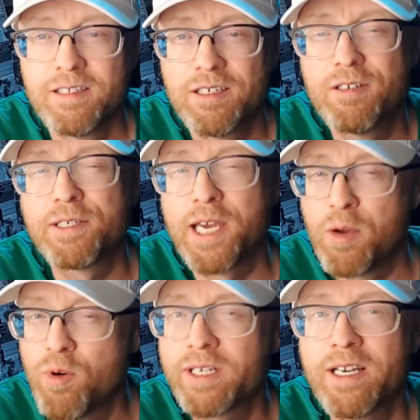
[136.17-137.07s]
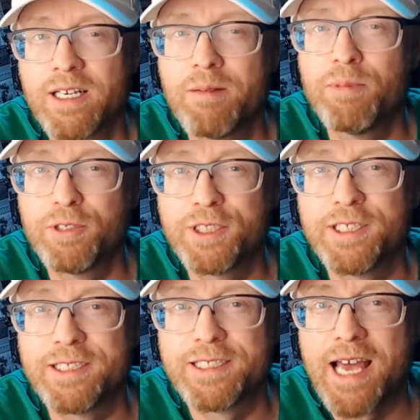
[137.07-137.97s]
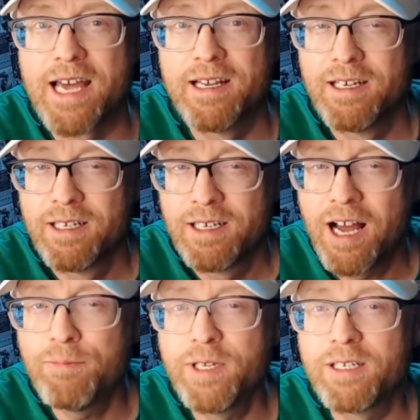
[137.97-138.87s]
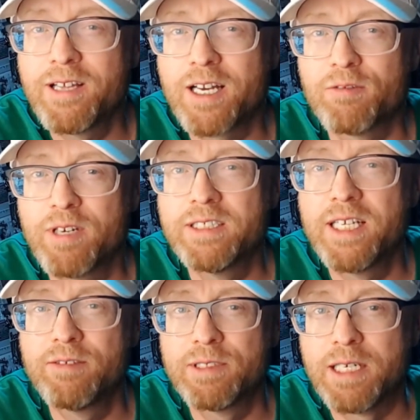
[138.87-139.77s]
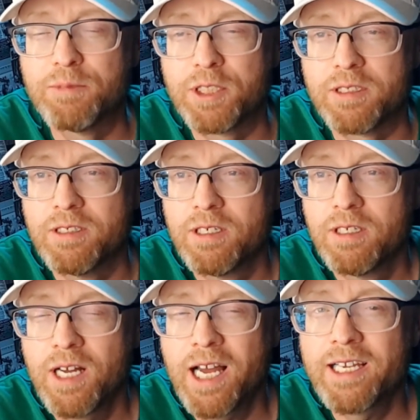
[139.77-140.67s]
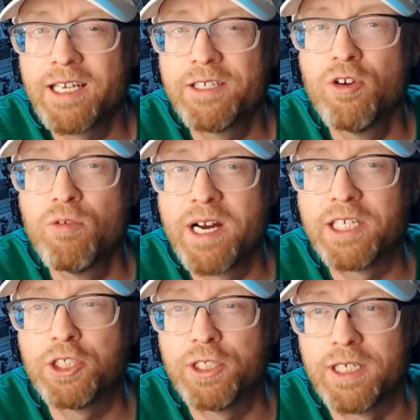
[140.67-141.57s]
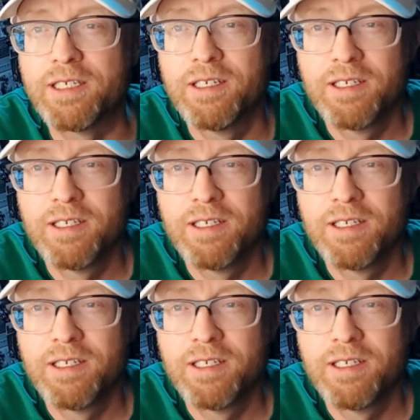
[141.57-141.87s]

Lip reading: Okay, what kind of bullshit is that? I've played a lot of Red Dead Redemption. I kind of know my shit.